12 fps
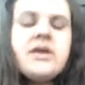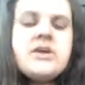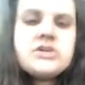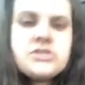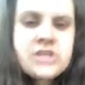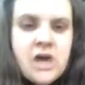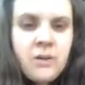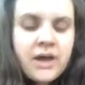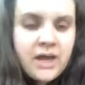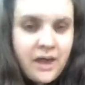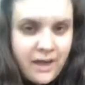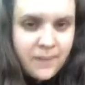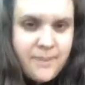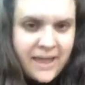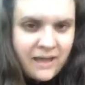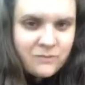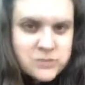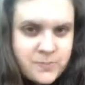So a
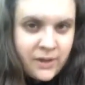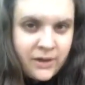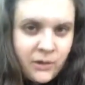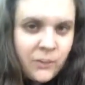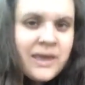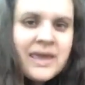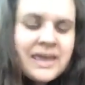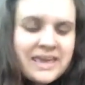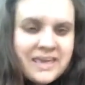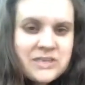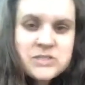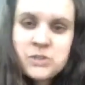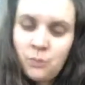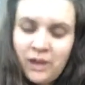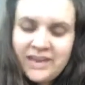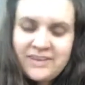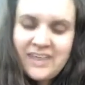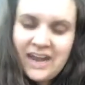compound bow is the
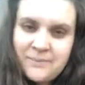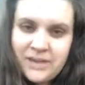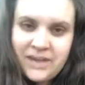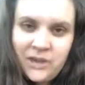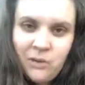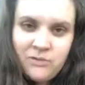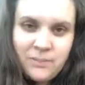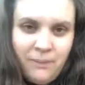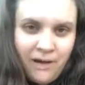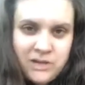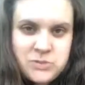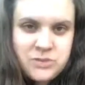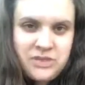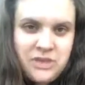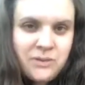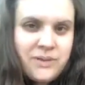one that I'm going to go over parts with you.